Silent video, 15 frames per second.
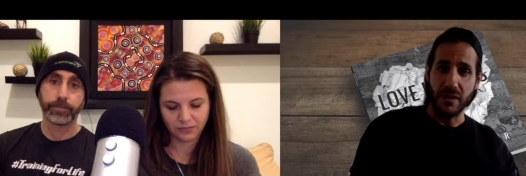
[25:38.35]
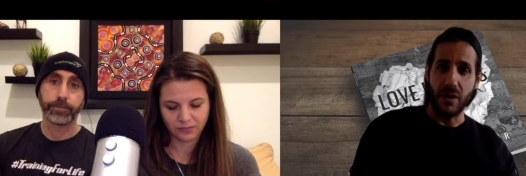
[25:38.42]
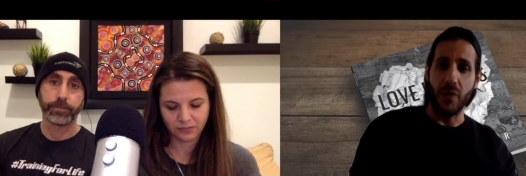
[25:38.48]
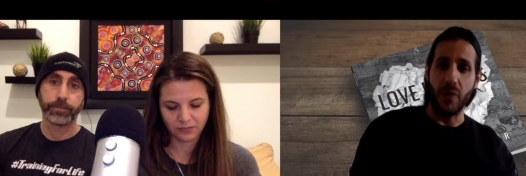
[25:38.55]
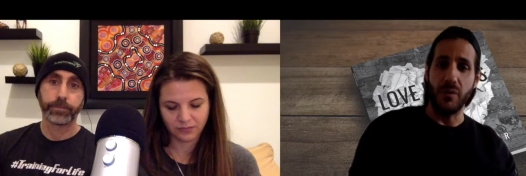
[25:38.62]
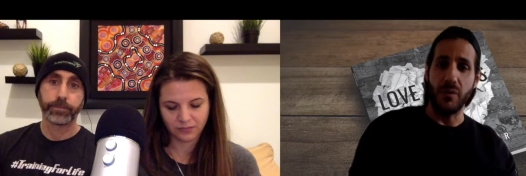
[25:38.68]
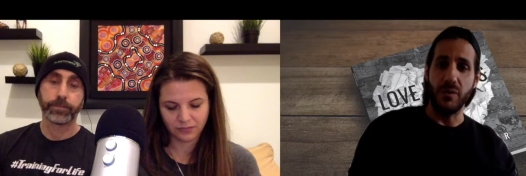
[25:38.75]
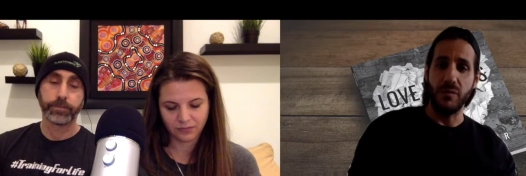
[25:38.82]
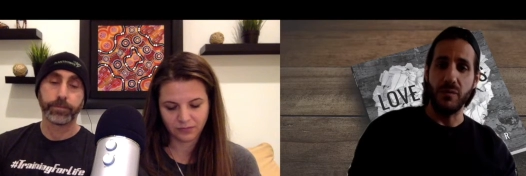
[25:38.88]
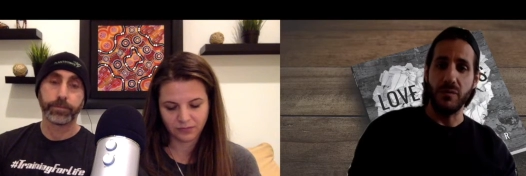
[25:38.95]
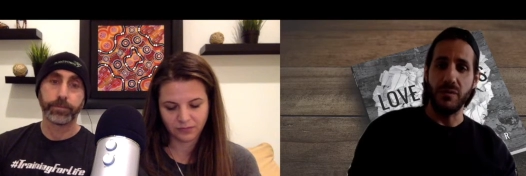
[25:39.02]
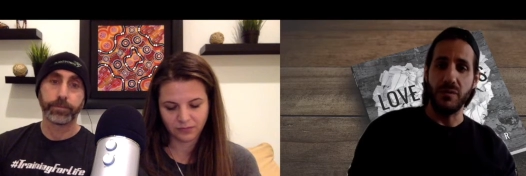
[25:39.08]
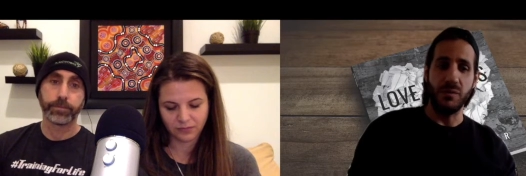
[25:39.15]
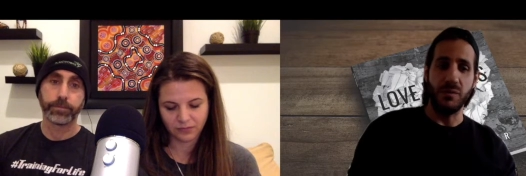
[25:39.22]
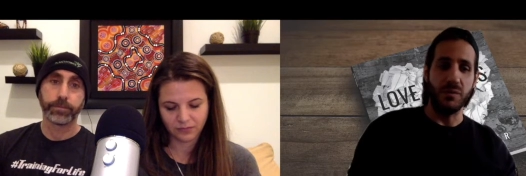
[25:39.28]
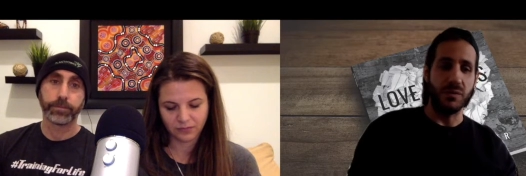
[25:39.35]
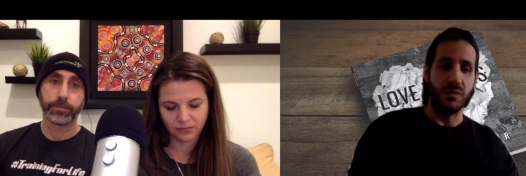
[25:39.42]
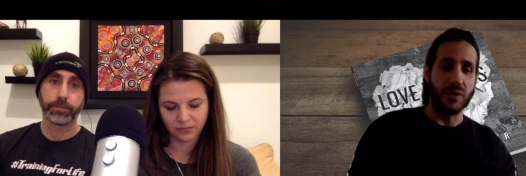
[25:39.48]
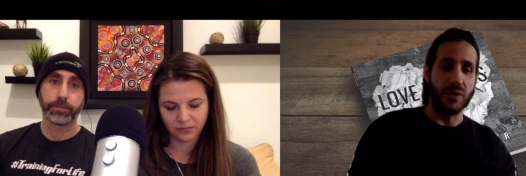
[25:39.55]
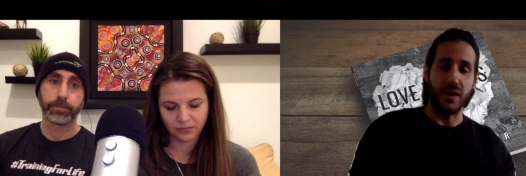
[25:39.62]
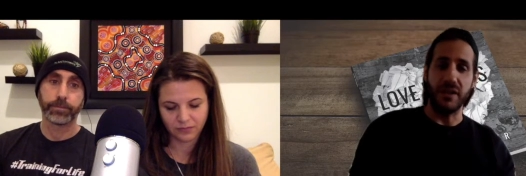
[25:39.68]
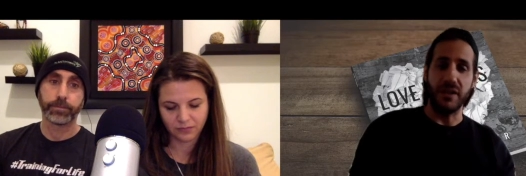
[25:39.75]
Speaker 1: Oh, you you you're
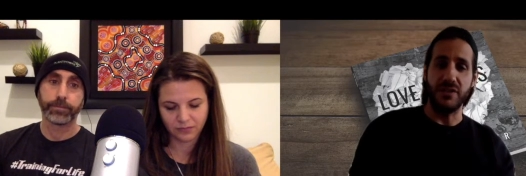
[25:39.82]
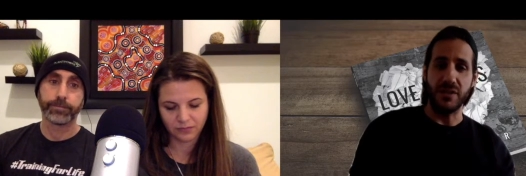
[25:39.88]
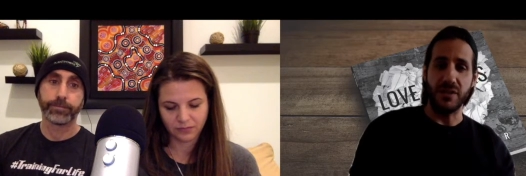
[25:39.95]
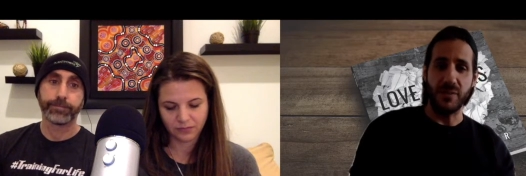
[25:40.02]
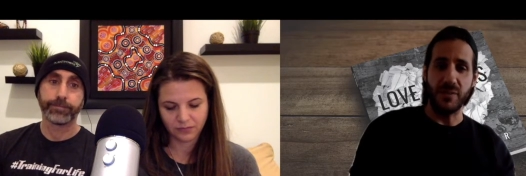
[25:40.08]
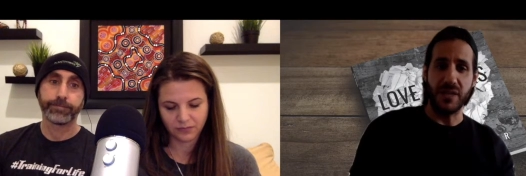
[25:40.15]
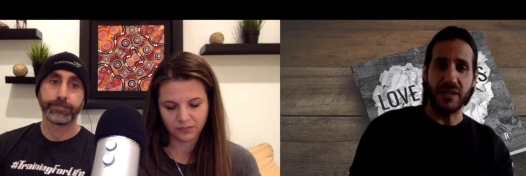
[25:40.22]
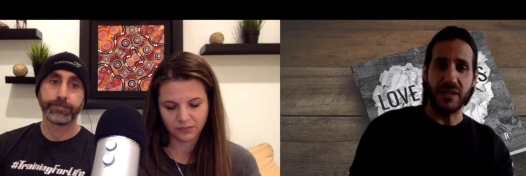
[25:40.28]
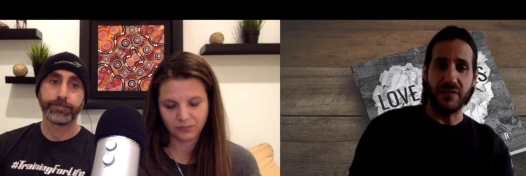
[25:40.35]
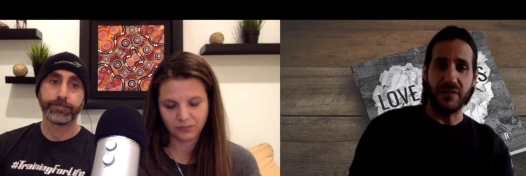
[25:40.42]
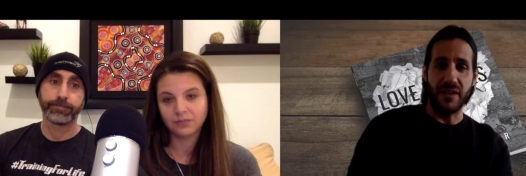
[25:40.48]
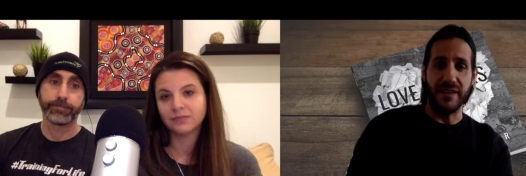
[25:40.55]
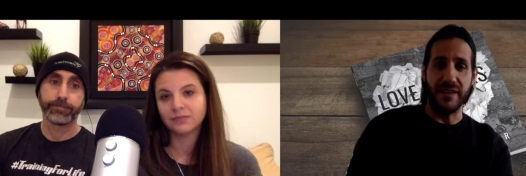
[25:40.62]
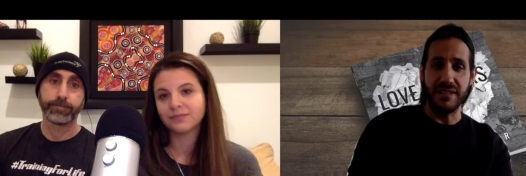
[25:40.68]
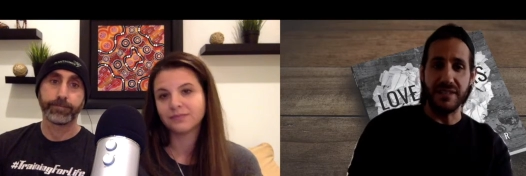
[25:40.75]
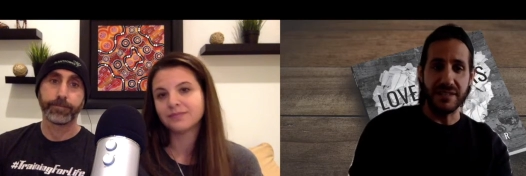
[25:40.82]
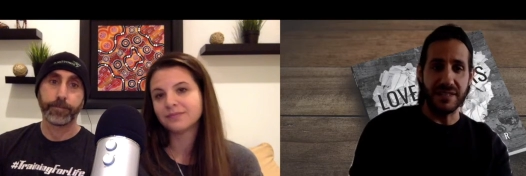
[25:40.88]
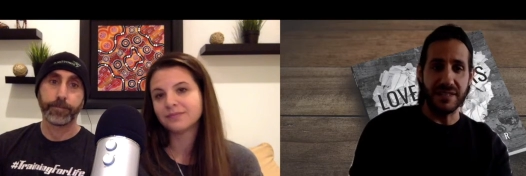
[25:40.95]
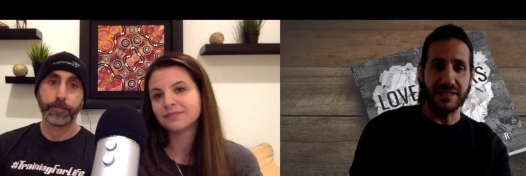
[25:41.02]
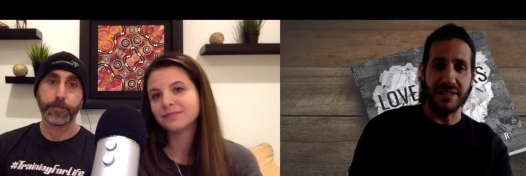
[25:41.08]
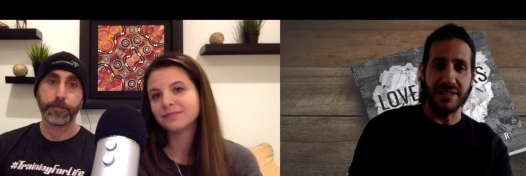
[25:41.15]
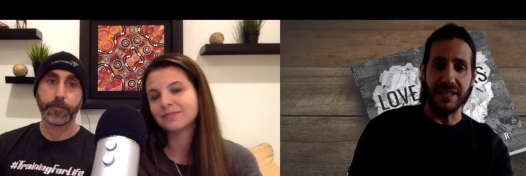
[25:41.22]
not going to judge me because I've done this,
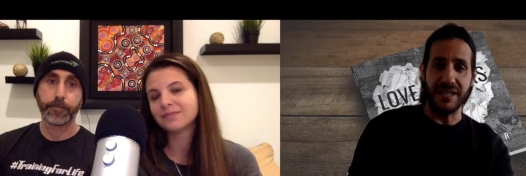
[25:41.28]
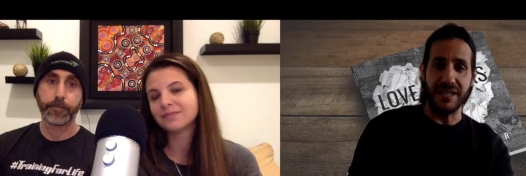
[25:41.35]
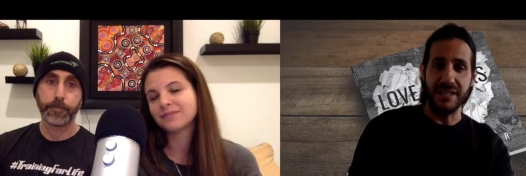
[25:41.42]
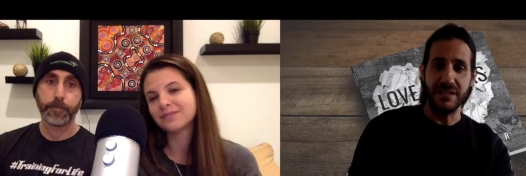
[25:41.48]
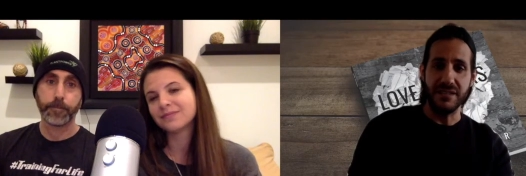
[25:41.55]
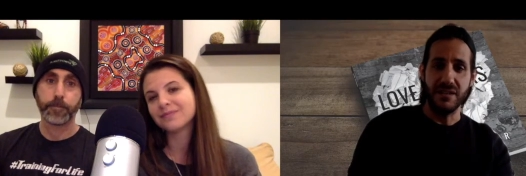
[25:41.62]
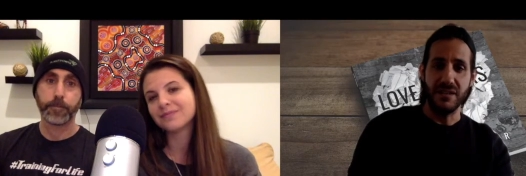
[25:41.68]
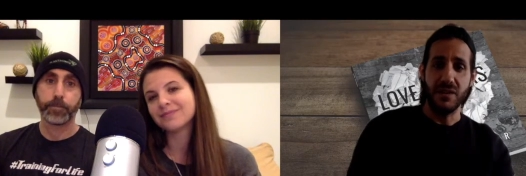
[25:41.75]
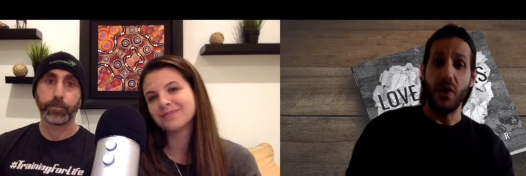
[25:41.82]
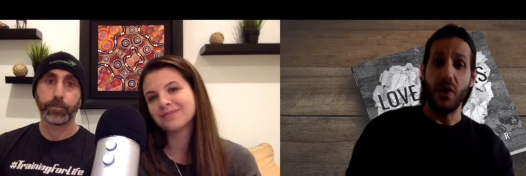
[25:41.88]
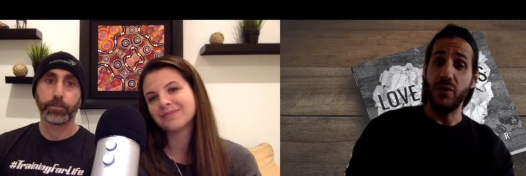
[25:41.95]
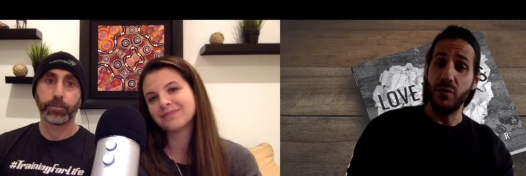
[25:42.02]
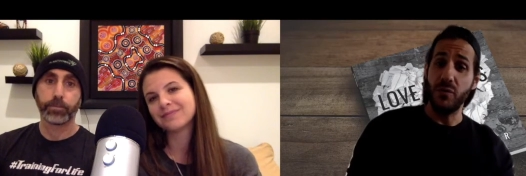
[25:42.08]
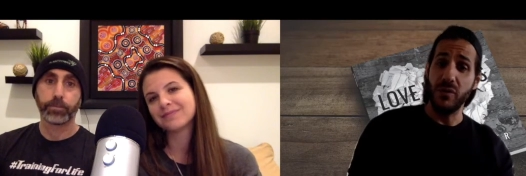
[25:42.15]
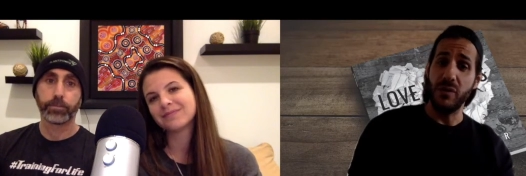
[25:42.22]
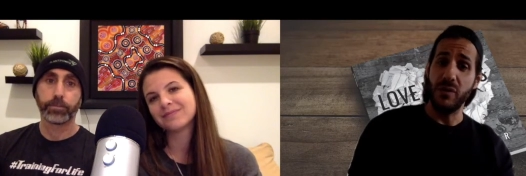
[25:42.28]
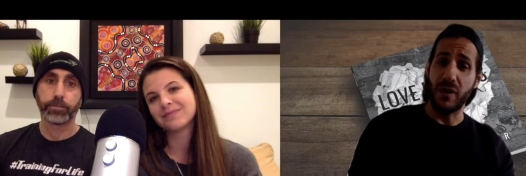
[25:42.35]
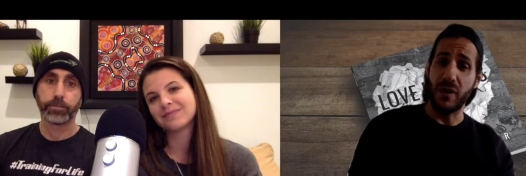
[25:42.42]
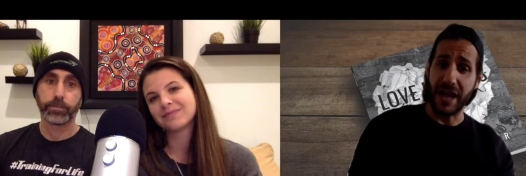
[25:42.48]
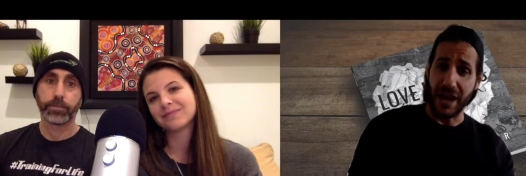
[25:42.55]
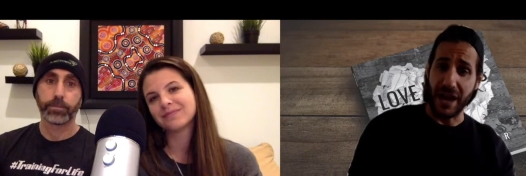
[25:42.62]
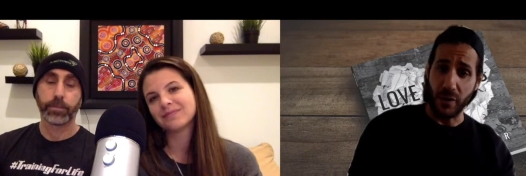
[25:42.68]
this, and this. Oh, you really
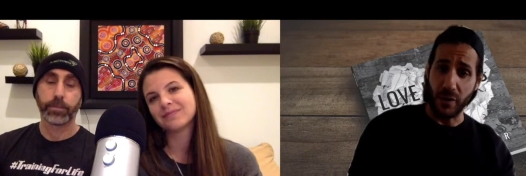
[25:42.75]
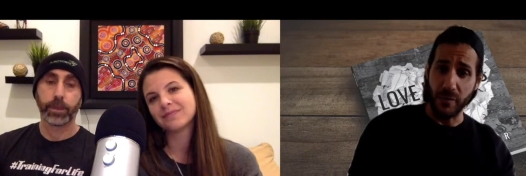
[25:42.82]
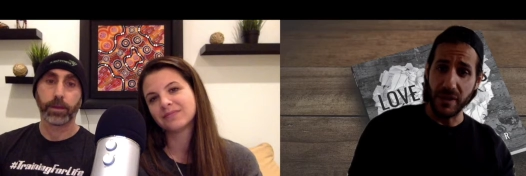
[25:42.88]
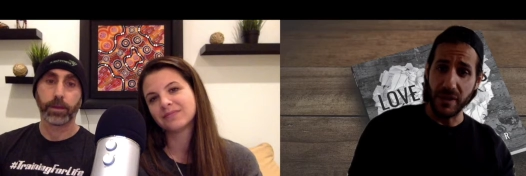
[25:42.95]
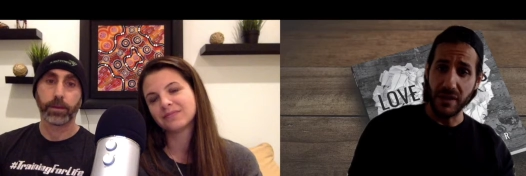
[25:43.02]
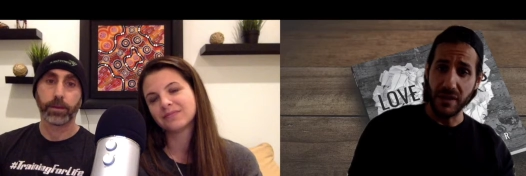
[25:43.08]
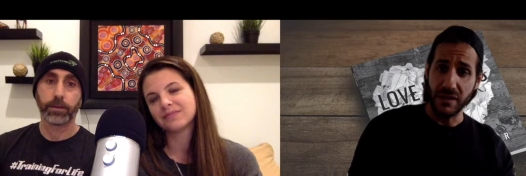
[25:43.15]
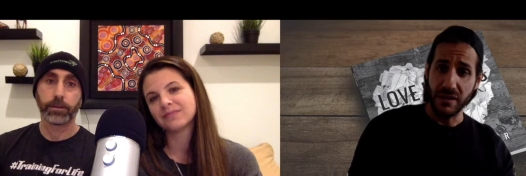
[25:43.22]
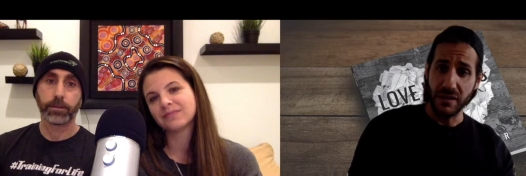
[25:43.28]
want to help me.